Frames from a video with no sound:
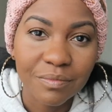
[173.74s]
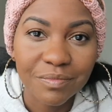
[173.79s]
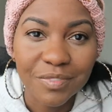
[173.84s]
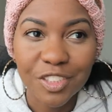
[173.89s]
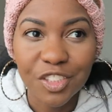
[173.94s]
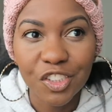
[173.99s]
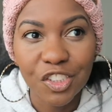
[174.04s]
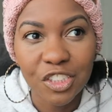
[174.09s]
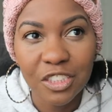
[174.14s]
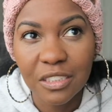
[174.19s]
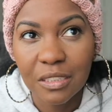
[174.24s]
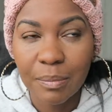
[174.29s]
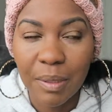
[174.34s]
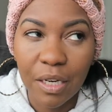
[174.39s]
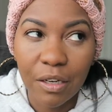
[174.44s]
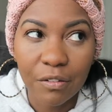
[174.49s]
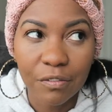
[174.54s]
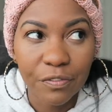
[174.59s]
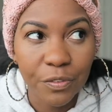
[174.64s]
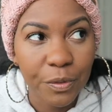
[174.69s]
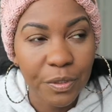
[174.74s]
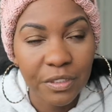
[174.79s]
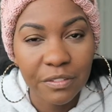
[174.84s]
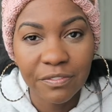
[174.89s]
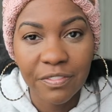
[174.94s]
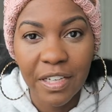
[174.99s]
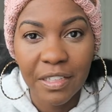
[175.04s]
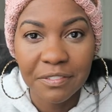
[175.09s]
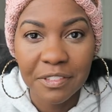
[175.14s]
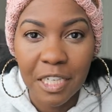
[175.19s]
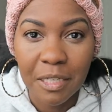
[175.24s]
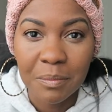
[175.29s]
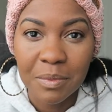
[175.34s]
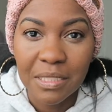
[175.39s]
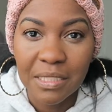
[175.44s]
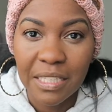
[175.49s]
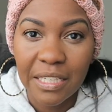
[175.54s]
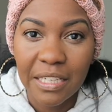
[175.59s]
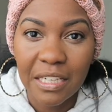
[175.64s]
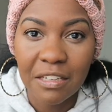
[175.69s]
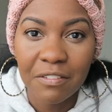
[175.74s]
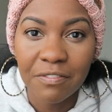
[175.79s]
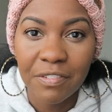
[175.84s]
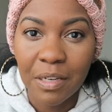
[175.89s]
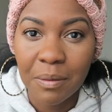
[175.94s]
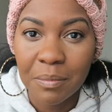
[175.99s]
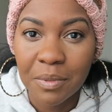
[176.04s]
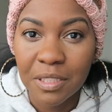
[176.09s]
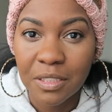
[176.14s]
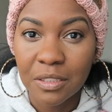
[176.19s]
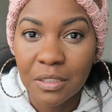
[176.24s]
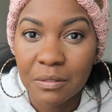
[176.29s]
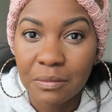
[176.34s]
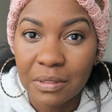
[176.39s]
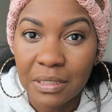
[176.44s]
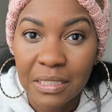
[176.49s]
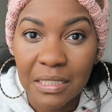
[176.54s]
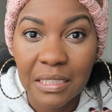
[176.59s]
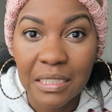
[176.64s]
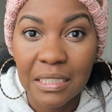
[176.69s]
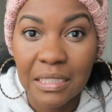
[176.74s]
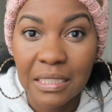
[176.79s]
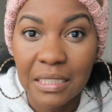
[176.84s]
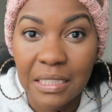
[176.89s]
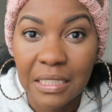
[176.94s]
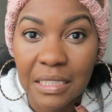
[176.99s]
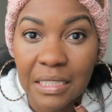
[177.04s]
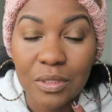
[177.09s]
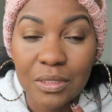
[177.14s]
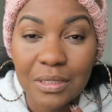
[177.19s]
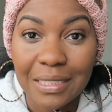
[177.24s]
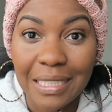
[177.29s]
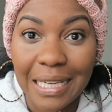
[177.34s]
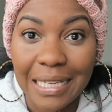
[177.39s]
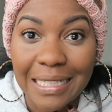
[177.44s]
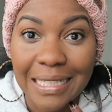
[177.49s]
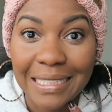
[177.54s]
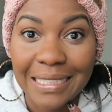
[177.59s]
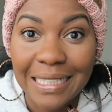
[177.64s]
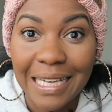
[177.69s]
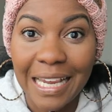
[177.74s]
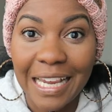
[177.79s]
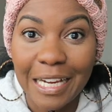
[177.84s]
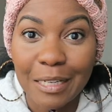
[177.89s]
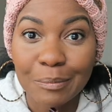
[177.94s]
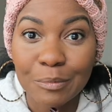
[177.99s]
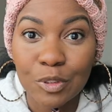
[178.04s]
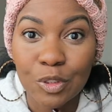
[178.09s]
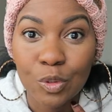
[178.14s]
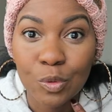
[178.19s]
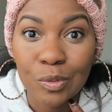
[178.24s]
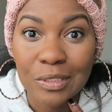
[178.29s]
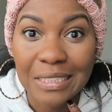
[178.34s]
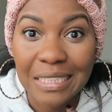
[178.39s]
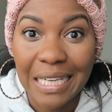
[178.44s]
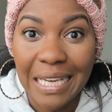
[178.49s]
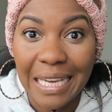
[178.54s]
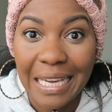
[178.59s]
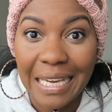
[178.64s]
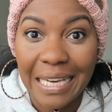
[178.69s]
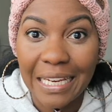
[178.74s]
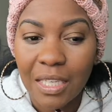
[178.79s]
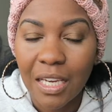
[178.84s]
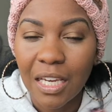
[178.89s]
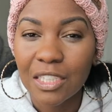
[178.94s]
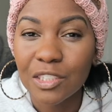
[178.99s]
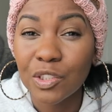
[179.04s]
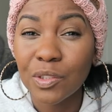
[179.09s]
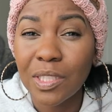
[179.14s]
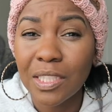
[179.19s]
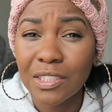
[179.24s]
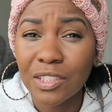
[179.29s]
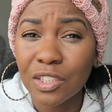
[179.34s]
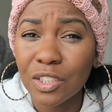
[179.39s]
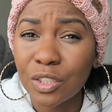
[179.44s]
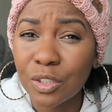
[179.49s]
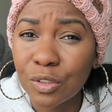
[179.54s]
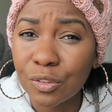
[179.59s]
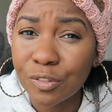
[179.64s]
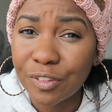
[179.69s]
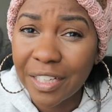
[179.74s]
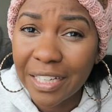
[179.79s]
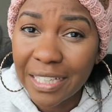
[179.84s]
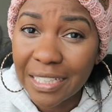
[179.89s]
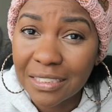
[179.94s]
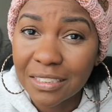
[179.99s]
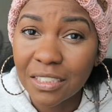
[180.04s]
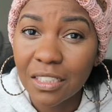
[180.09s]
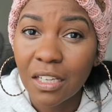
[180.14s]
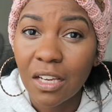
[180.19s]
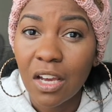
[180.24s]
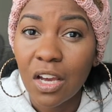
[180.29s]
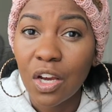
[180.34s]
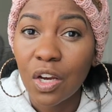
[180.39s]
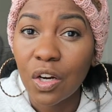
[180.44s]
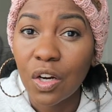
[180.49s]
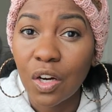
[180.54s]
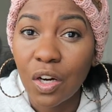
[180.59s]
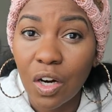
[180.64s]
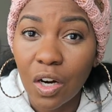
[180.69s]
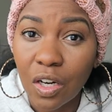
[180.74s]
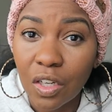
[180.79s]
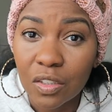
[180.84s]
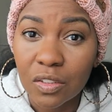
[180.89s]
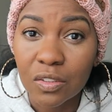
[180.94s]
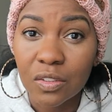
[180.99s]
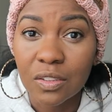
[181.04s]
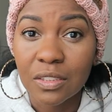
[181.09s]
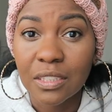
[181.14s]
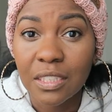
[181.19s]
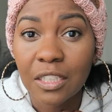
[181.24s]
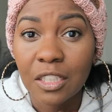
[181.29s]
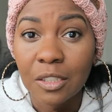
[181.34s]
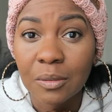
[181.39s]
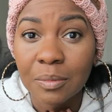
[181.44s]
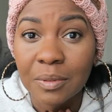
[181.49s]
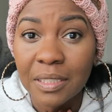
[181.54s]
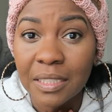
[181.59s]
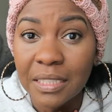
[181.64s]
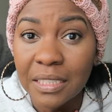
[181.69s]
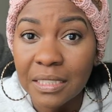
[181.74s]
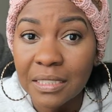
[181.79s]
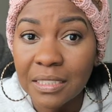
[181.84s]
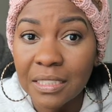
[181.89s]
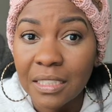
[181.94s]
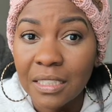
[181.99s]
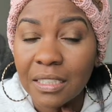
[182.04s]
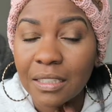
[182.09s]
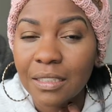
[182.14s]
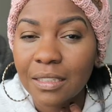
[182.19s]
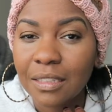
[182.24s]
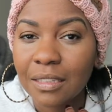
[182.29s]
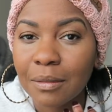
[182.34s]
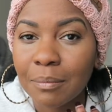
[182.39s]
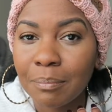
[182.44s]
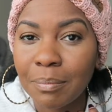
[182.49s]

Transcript: Usually about 4 to 5 times a day if I'm dealing with anything like I am today. And so that's a great gargle to help get the